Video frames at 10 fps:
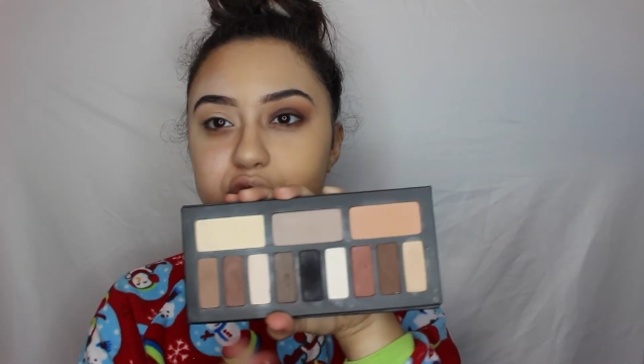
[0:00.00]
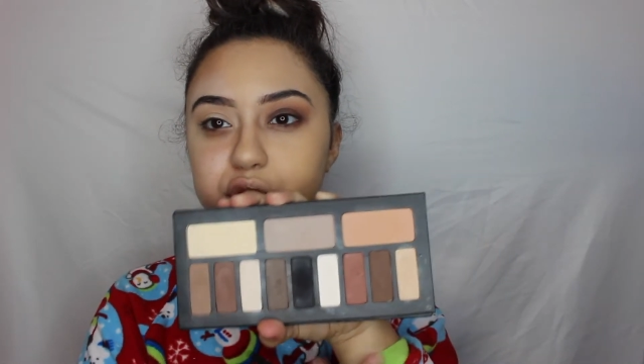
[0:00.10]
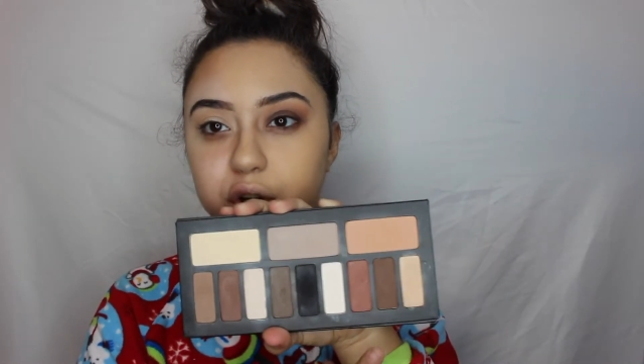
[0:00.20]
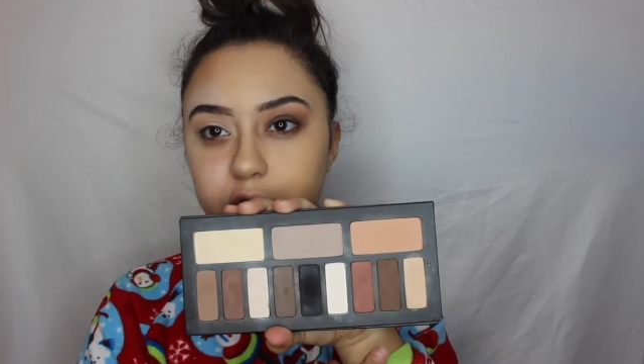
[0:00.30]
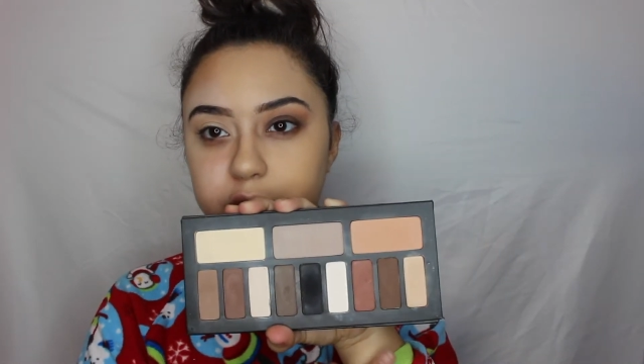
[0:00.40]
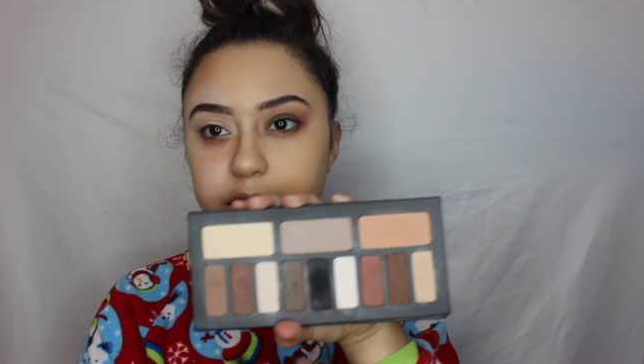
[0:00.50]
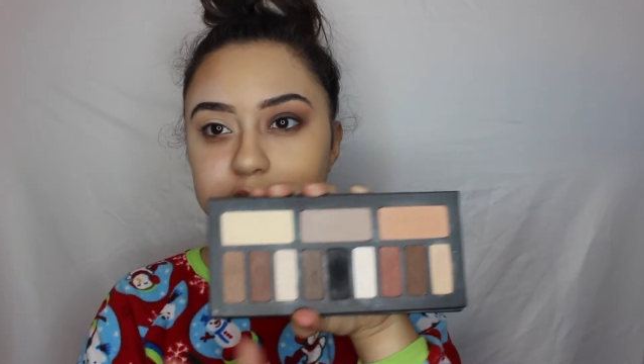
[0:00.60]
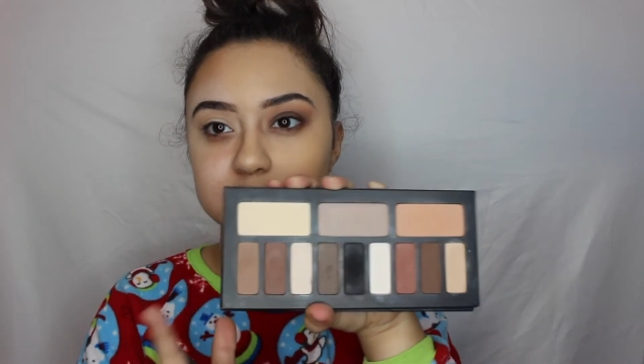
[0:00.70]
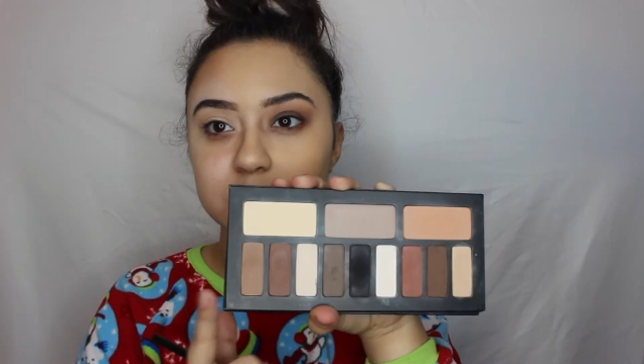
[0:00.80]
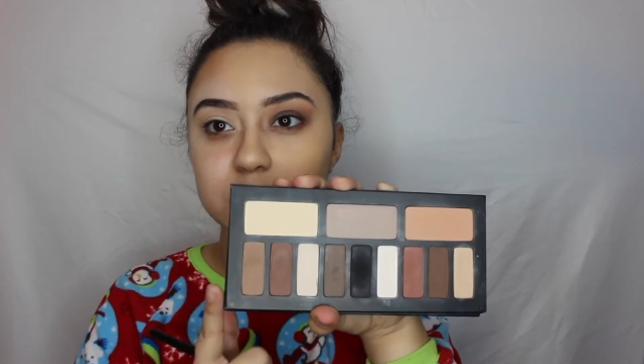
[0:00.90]
to
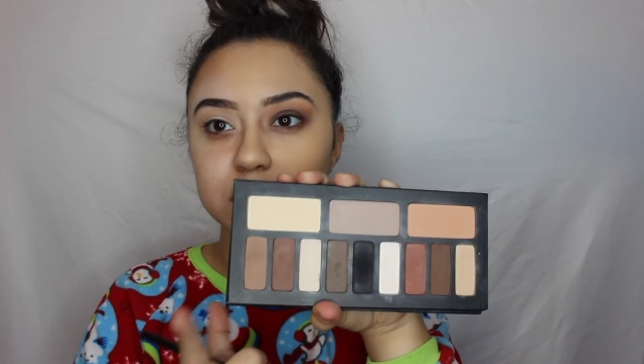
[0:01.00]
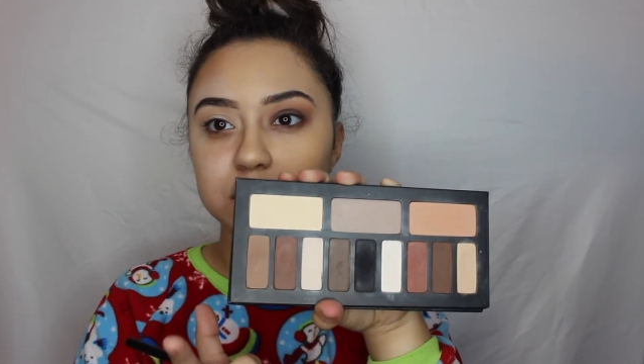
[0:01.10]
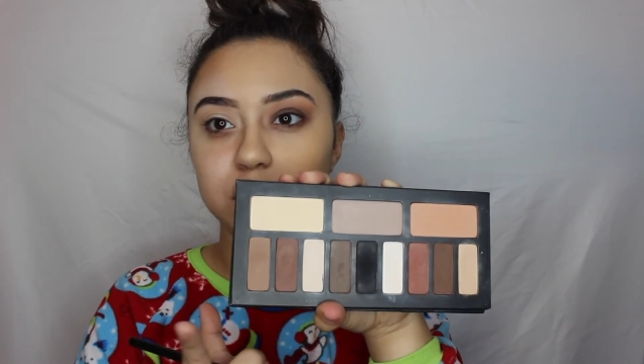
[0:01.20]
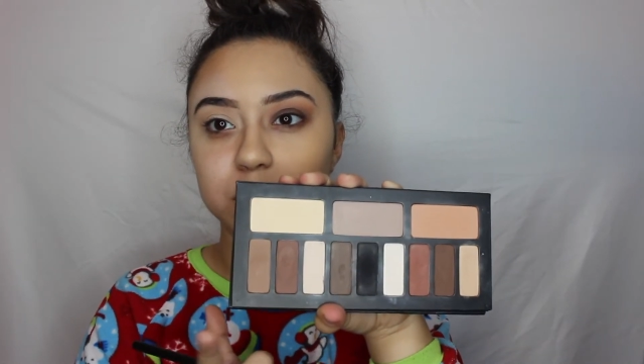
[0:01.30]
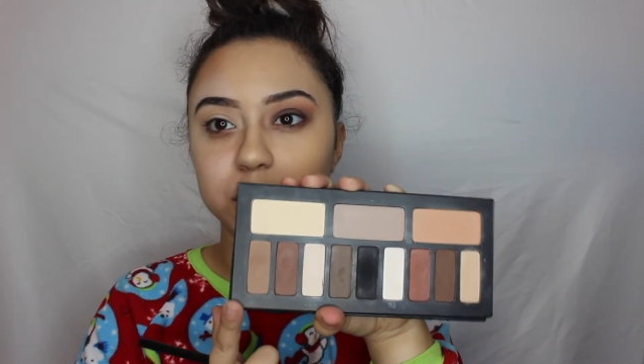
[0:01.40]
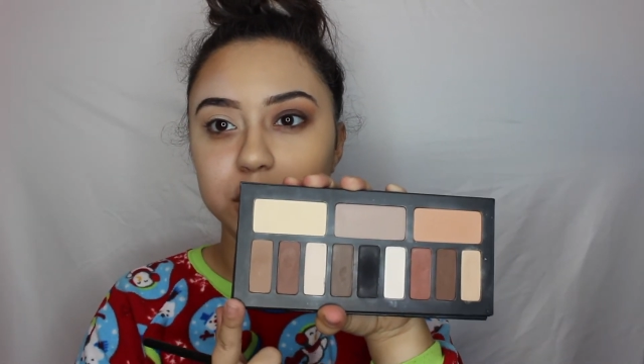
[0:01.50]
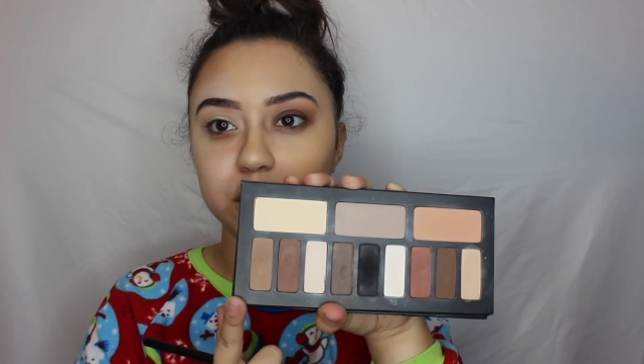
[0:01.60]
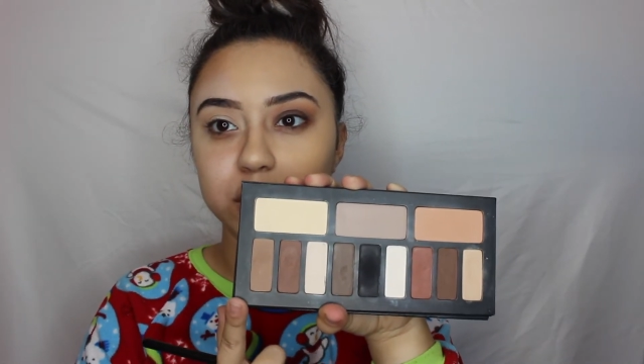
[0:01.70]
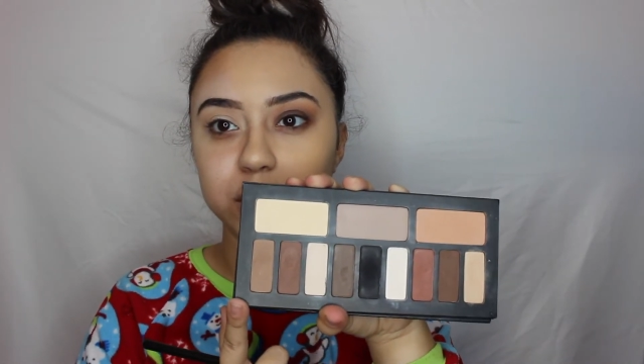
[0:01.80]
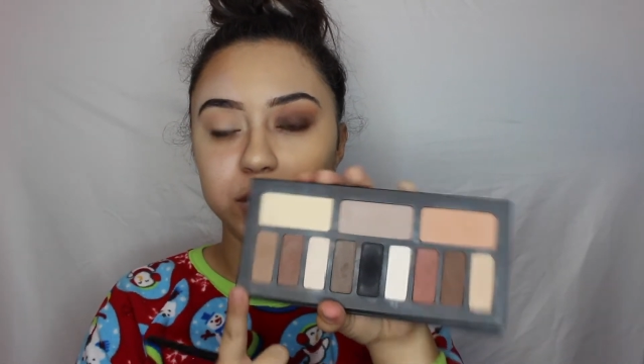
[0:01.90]
darkest. So I'm gonna
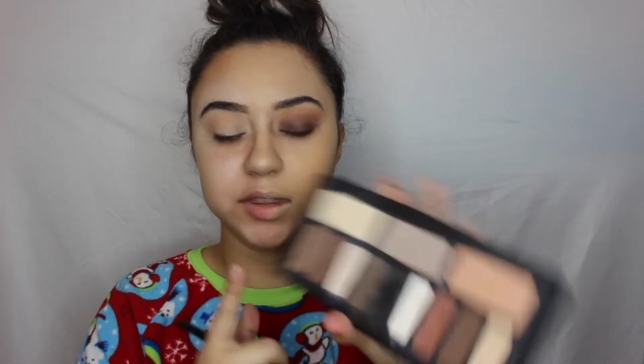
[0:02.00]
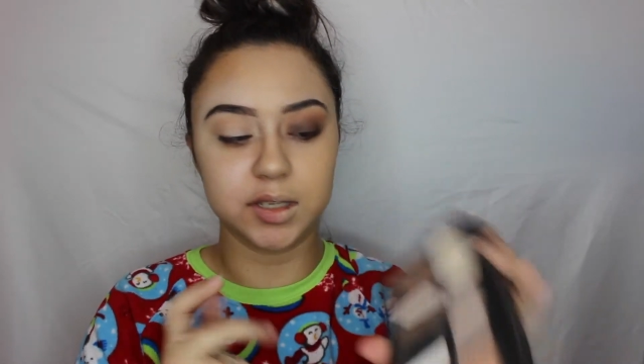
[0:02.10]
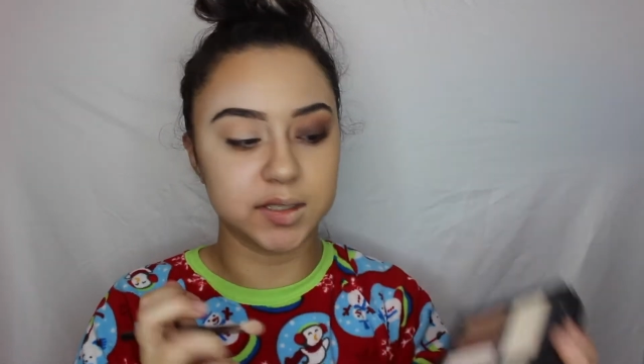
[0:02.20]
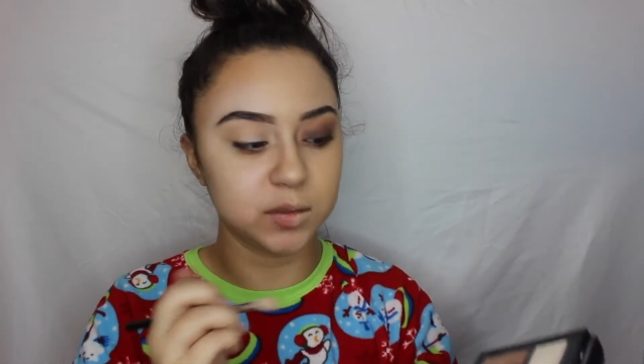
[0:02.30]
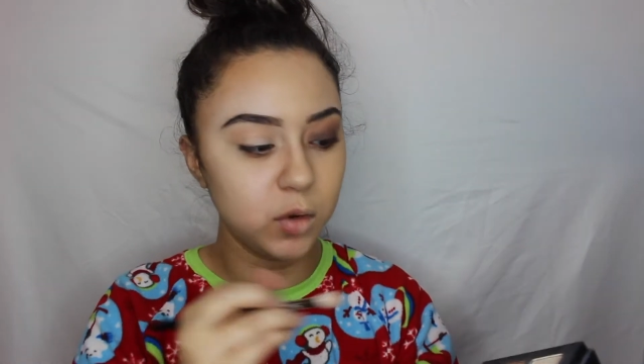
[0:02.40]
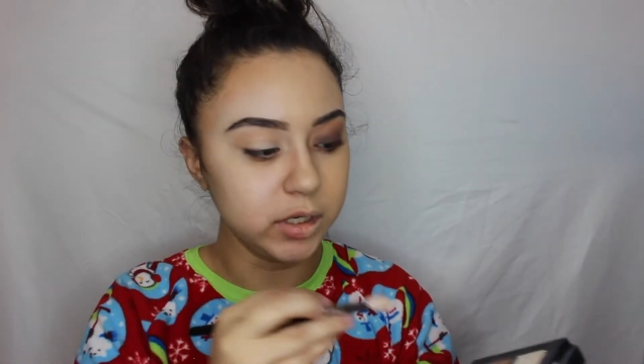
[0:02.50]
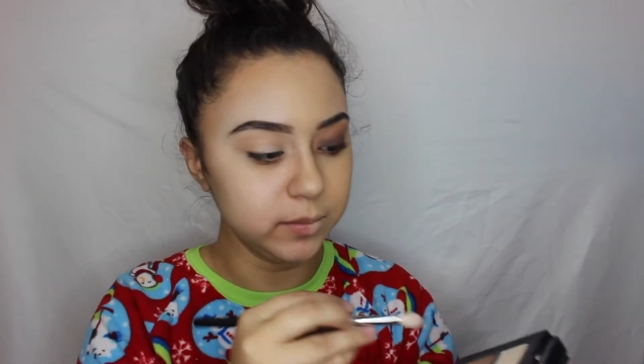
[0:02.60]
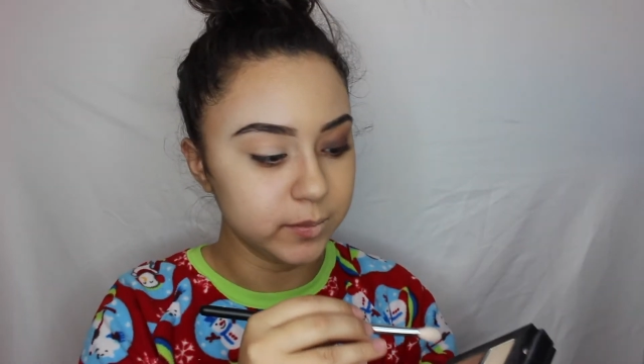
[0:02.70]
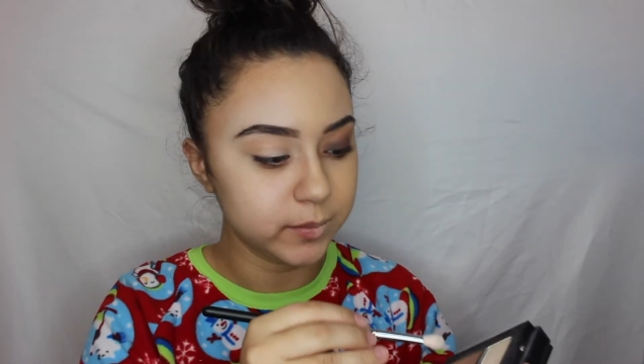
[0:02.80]
go in with this one,